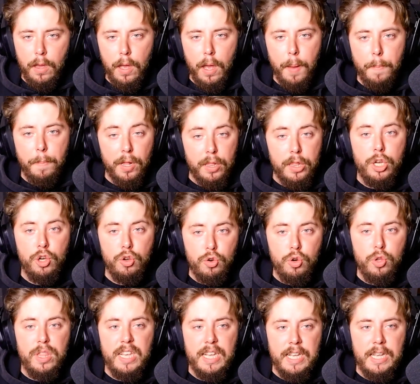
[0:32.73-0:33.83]
But the
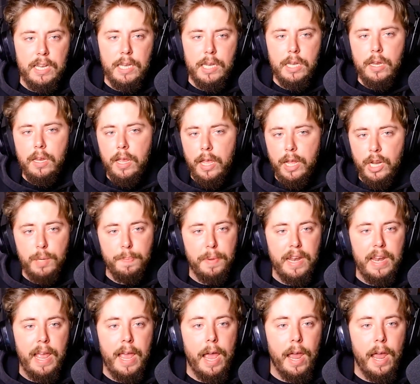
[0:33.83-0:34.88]
truth is, it's been